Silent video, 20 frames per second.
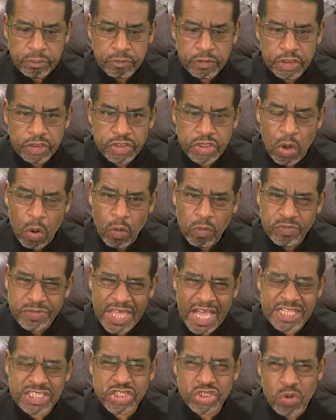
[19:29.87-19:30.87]
So
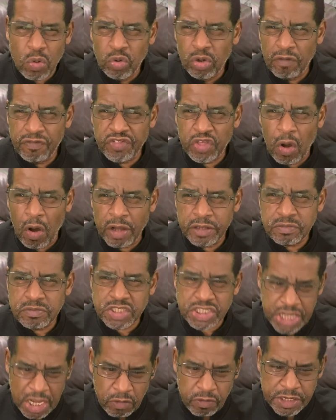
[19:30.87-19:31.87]
that school of thought,
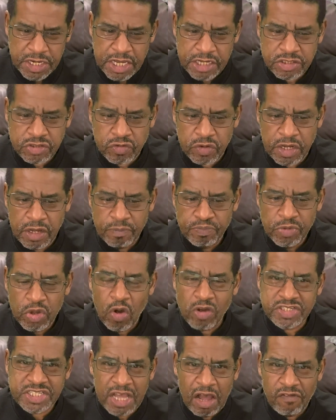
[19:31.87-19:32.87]
sacred history
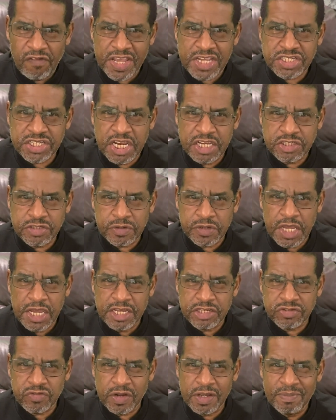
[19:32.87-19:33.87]
or salvation
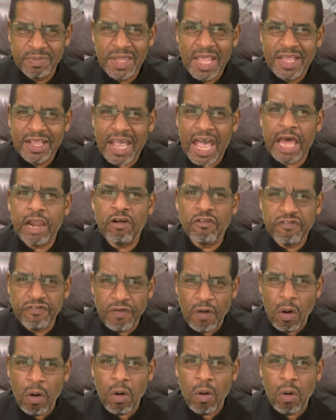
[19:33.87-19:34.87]
history, kind of
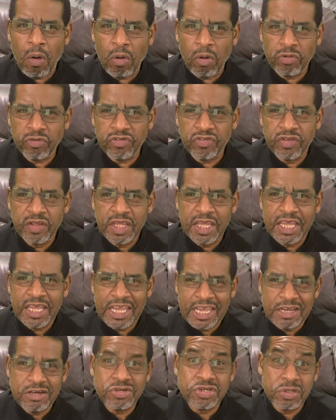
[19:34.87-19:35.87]
falls
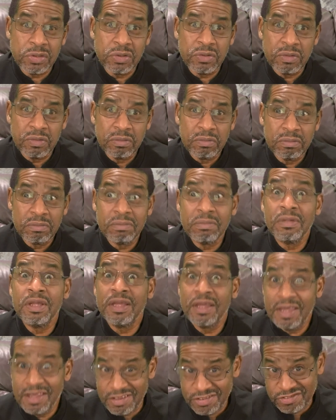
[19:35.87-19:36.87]
into
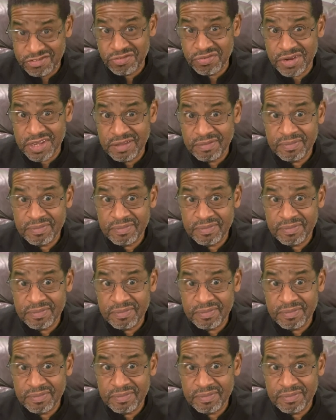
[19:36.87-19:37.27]
history.